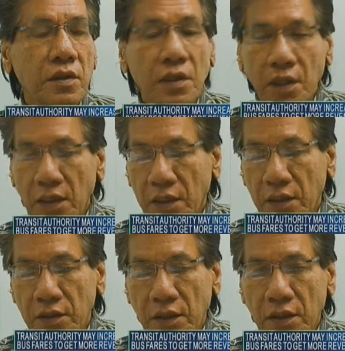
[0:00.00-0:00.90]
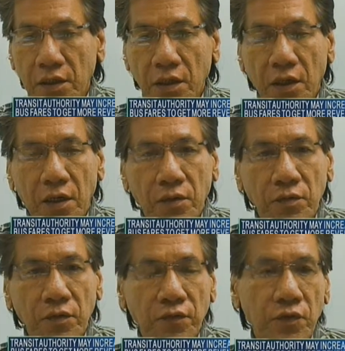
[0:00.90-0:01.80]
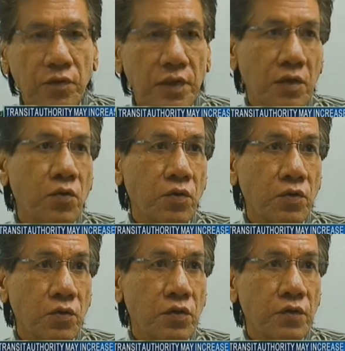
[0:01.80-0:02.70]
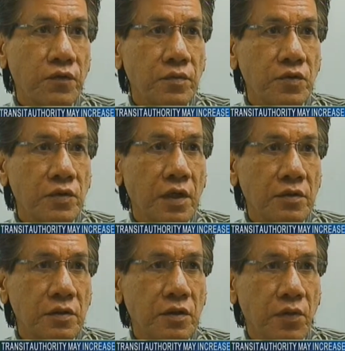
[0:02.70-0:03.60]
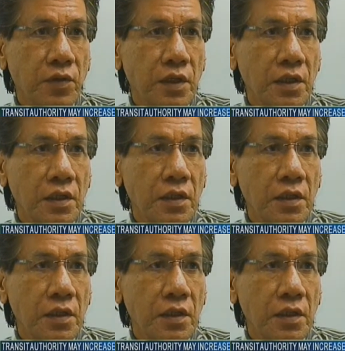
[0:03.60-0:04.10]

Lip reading: And they are reviewing that court order from 2003.